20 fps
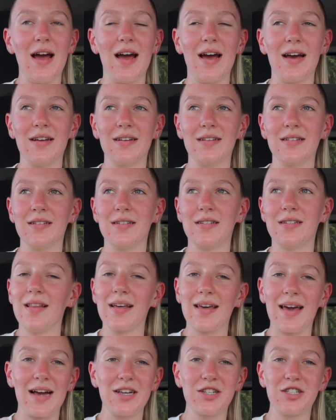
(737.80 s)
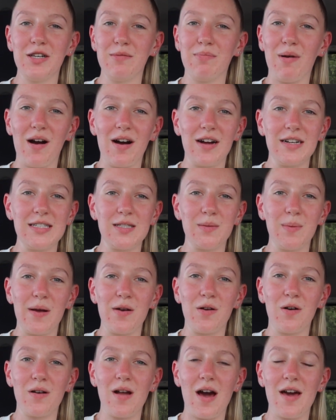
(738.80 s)
and like Ashley Bynes
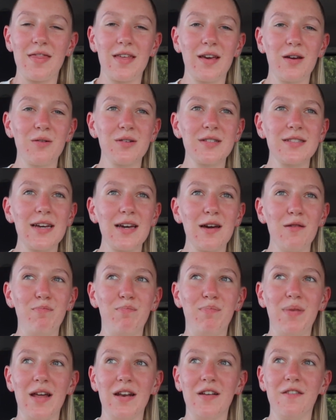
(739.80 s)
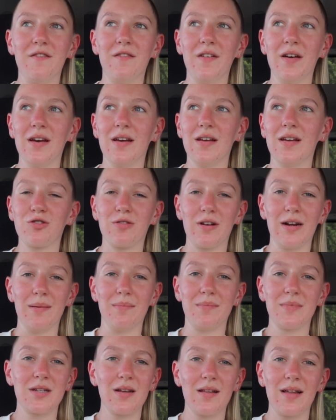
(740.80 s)
went on. I think it was like a benefit
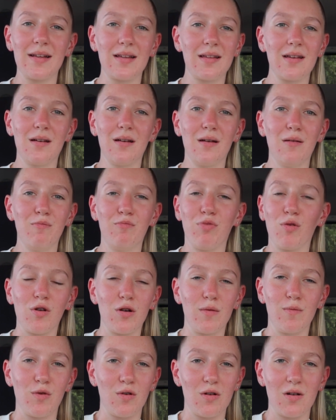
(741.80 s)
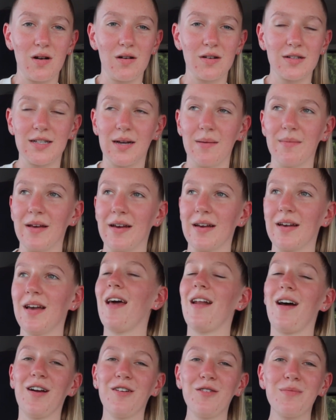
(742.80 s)
trip to like Bora Bora or something,
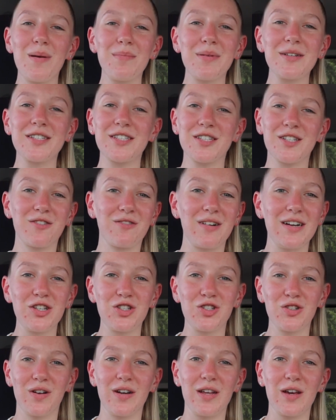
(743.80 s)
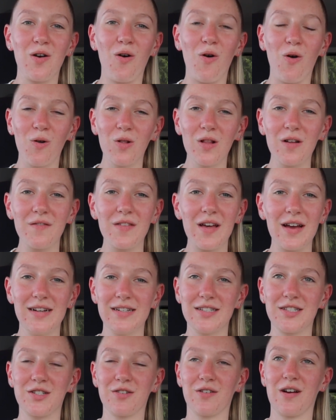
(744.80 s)
and I remember screenshotting all of their
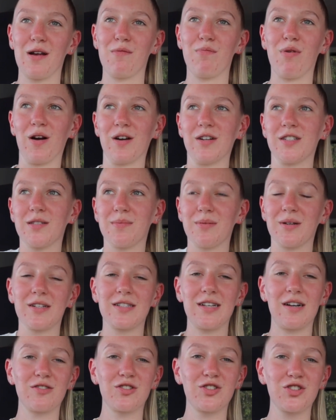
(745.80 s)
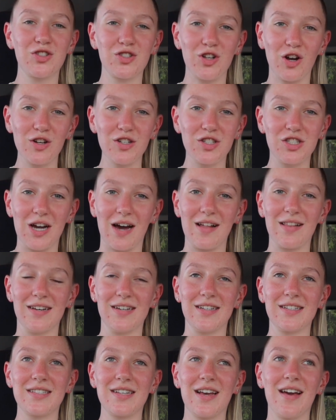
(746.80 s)
Instagram posts because I was so
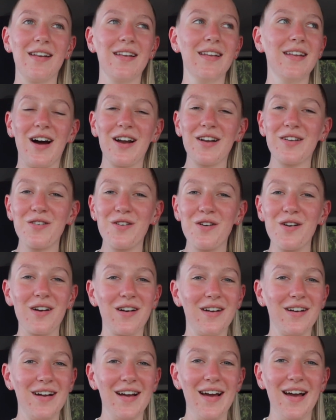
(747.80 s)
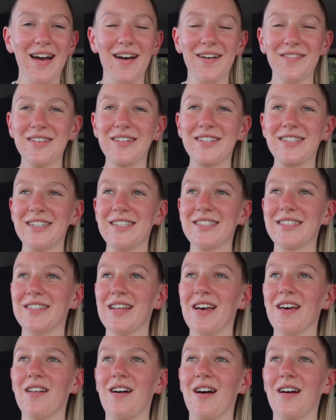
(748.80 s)
jealous. And I don't know, ever since
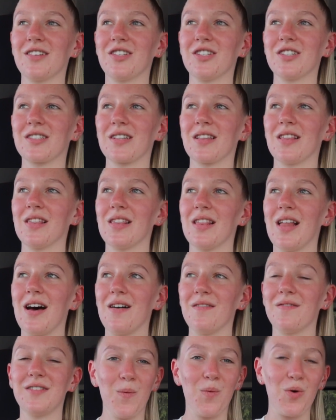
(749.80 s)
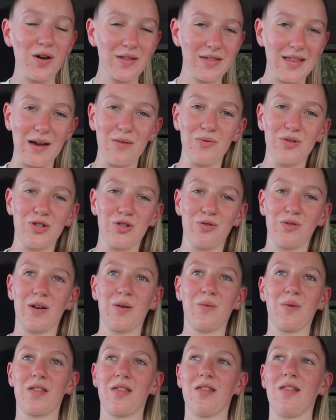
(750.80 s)
then I just loved what they were
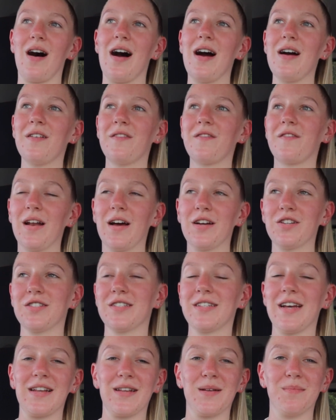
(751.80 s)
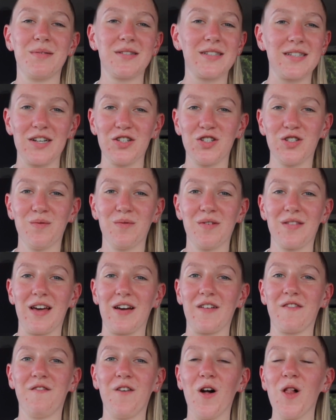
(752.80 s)
doing with life, and I just had an obsession with
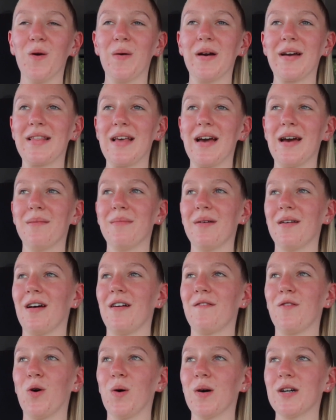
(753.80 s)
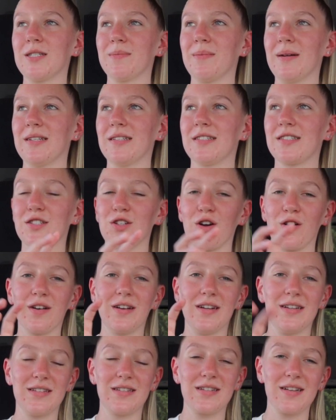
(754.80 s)
like following them. And I've always been so
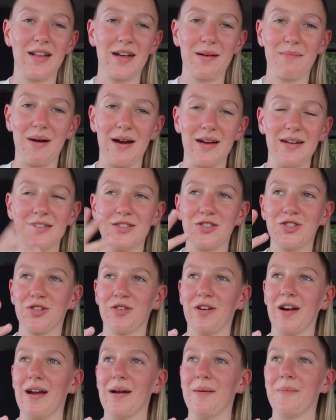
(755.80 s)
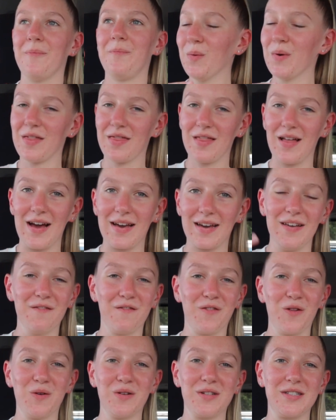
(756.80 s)
into like my Instagram with like
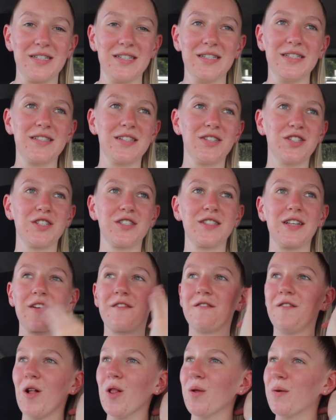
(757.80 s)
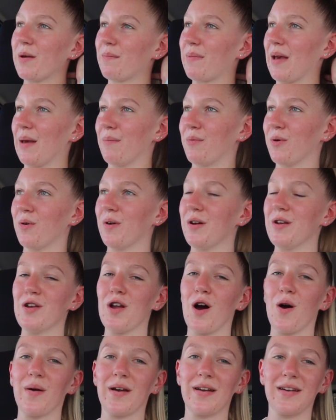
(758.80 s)
influencers and just like following people and
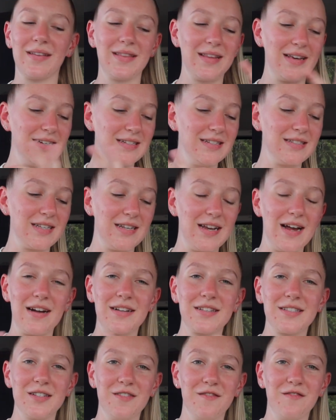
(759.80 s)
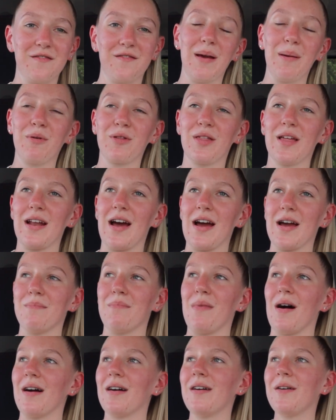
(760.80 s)
knowing the ins and outs of people that I
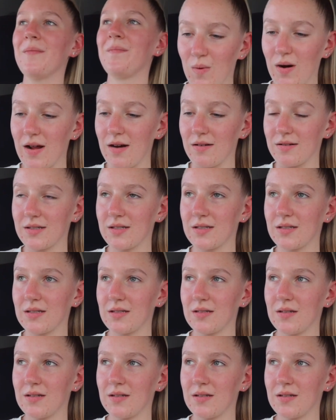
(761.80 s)
admire. What else?